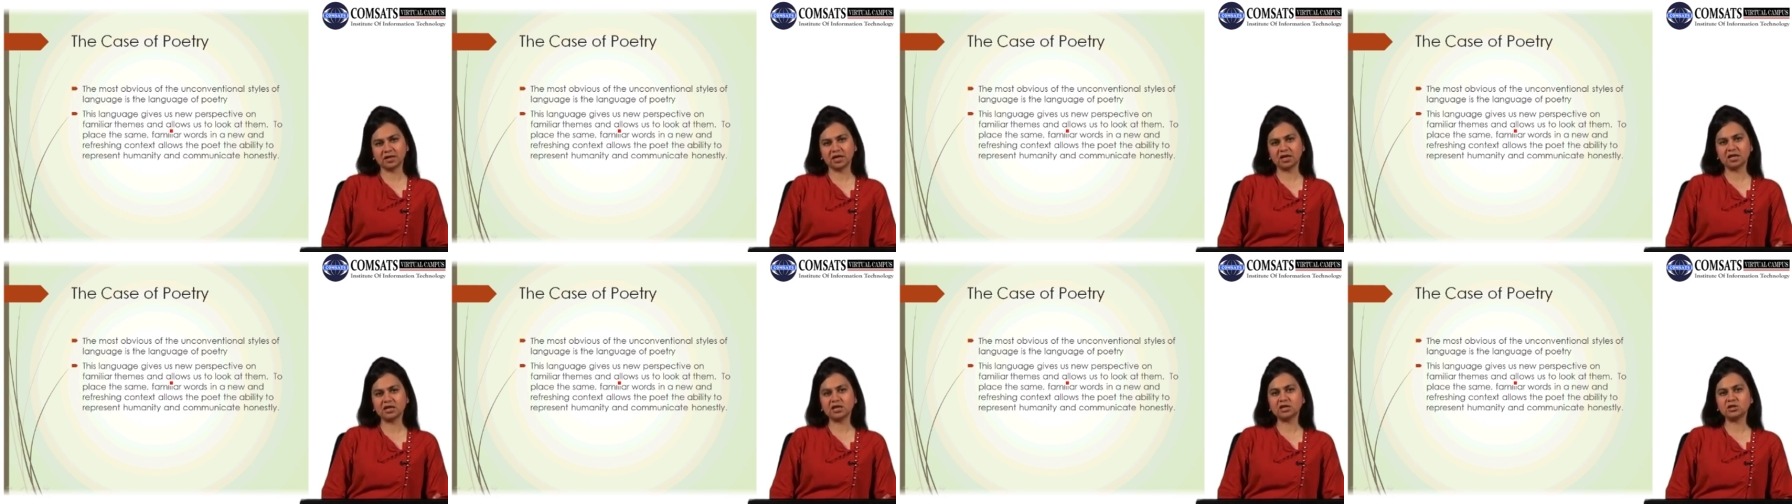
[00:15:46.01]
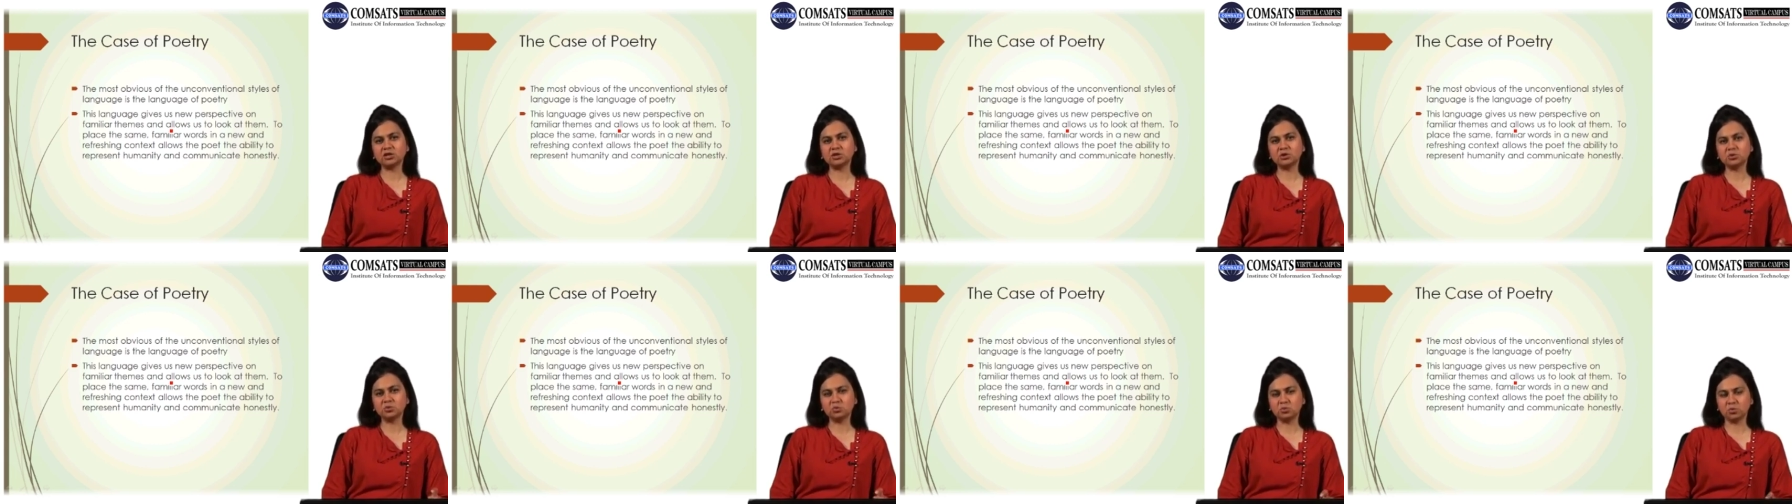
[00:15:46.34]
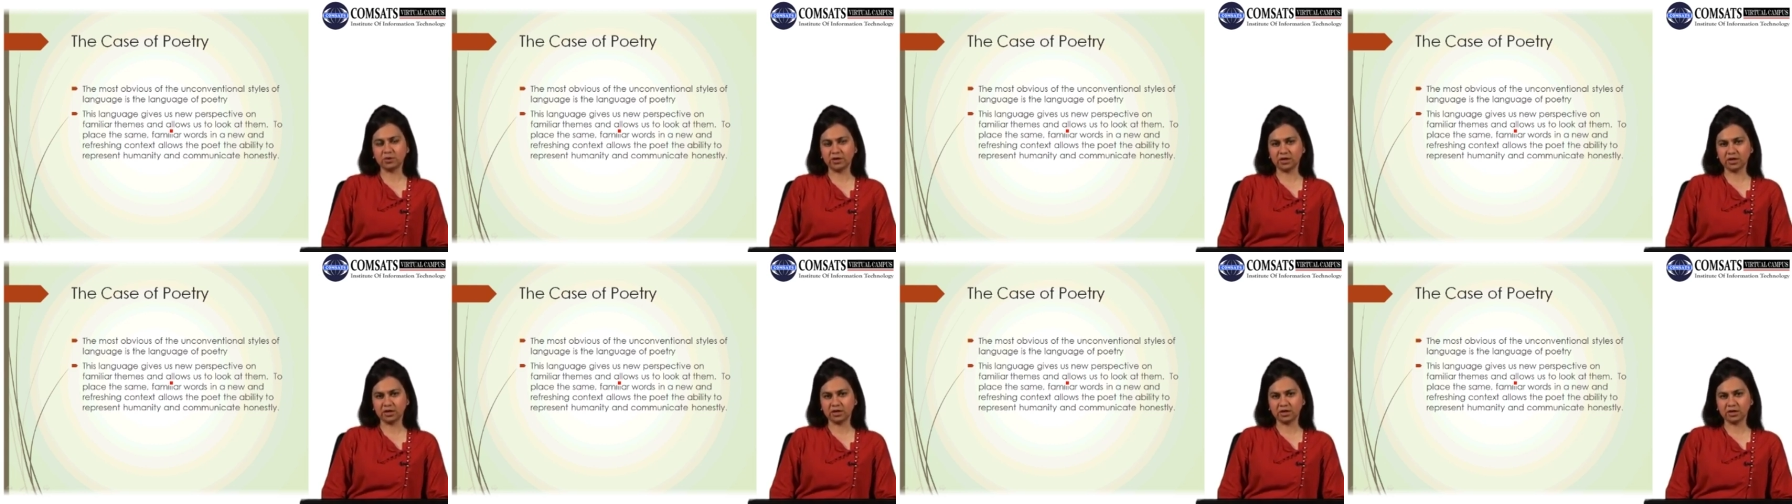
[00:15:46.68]
in a
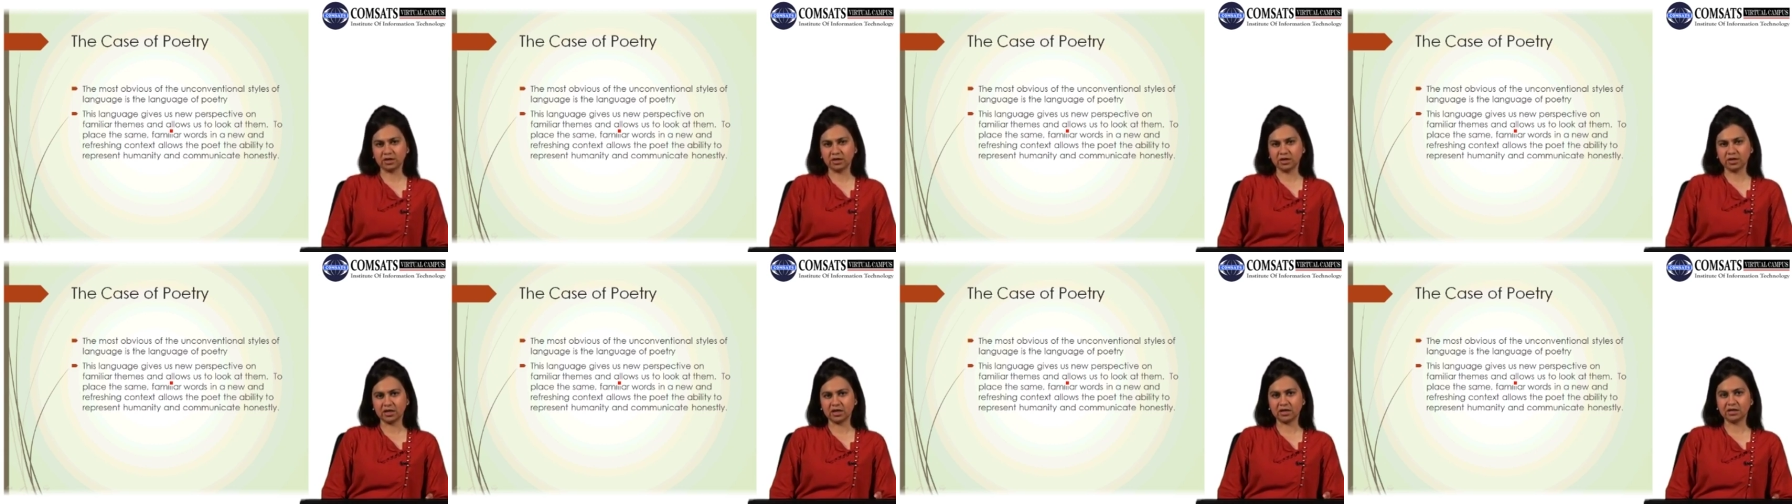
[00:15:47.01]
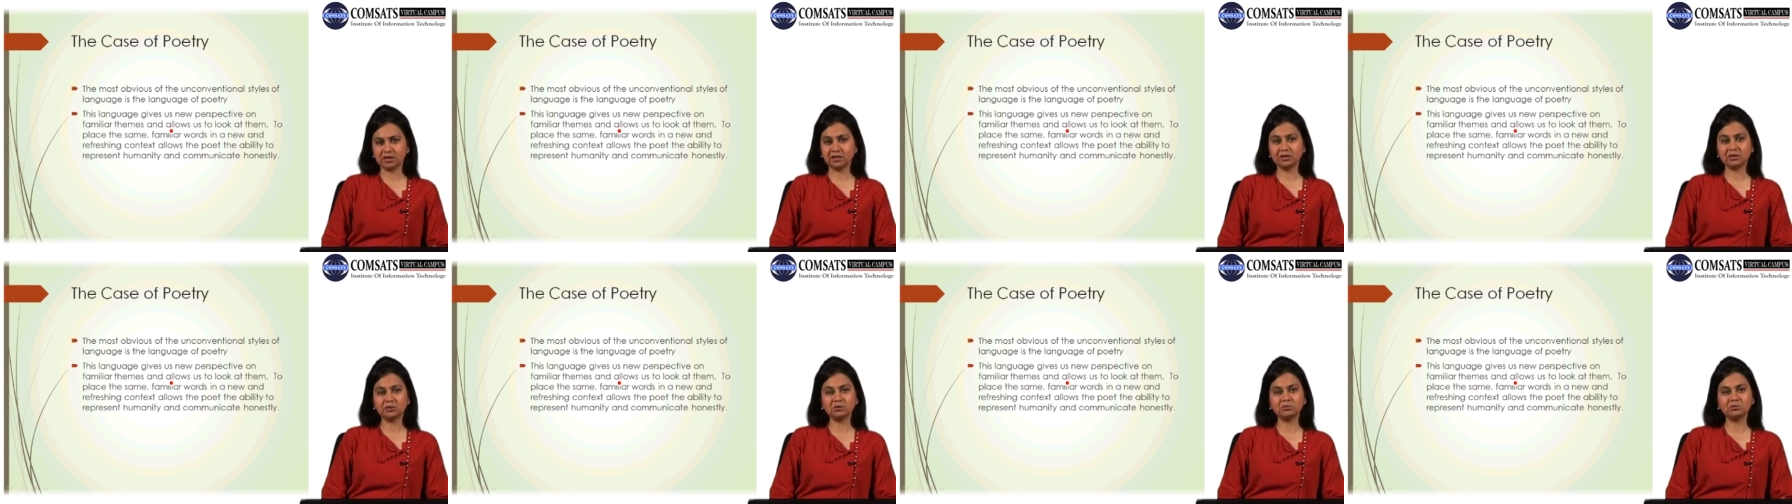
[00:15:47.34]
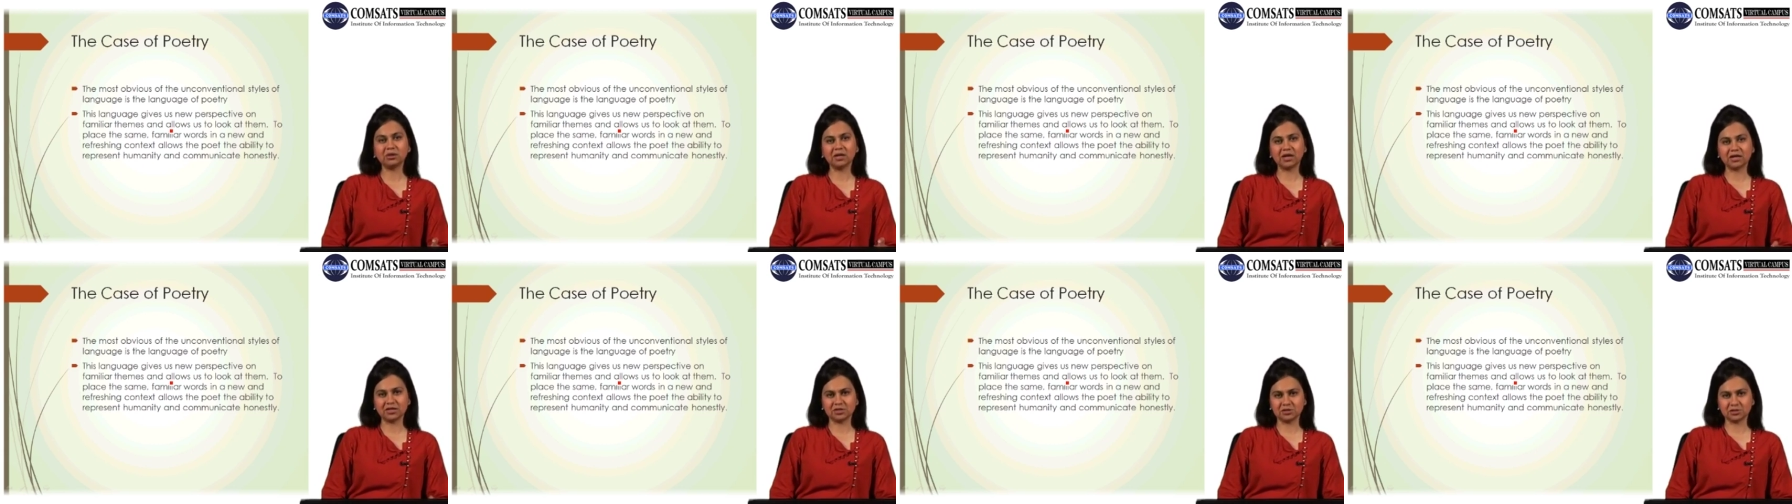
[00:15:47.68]
new
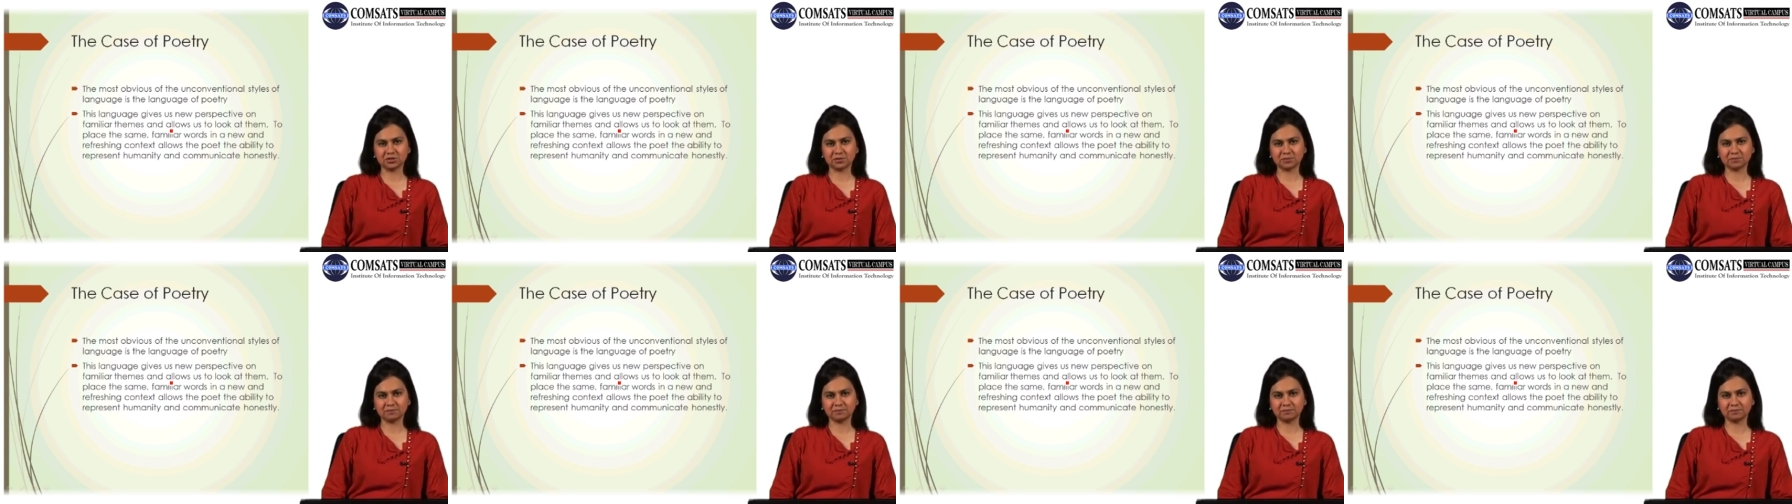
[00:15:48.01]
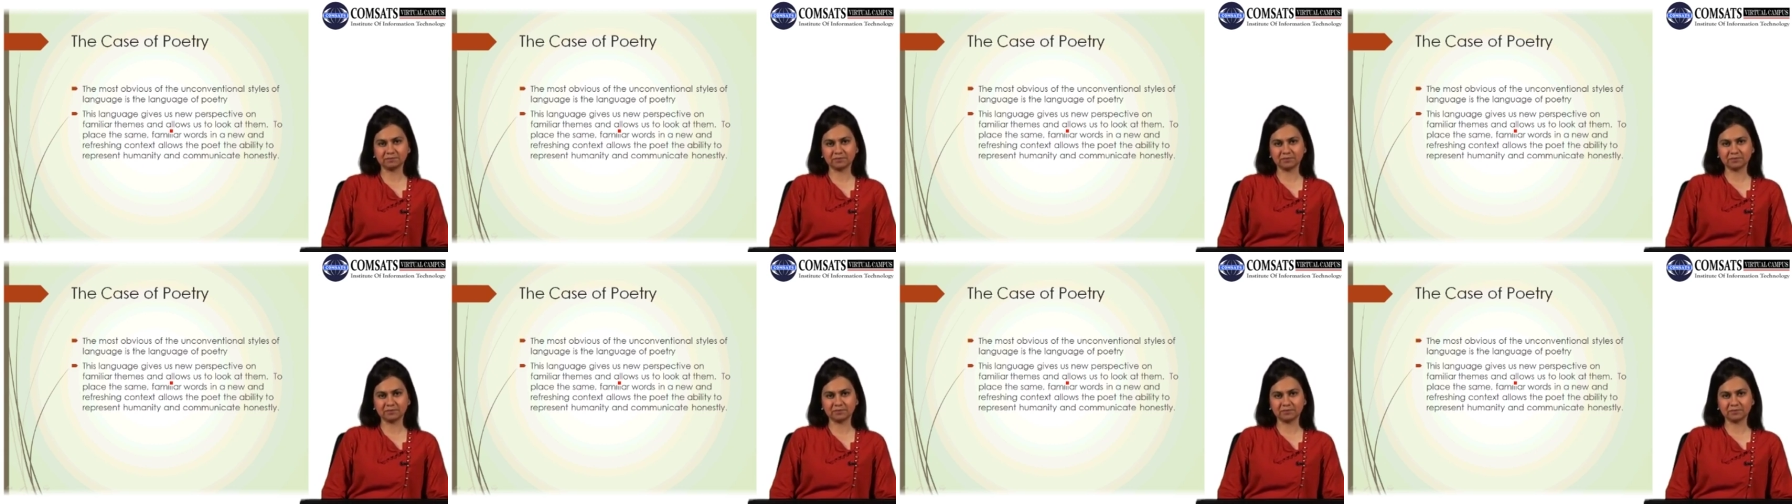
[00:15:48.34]
light.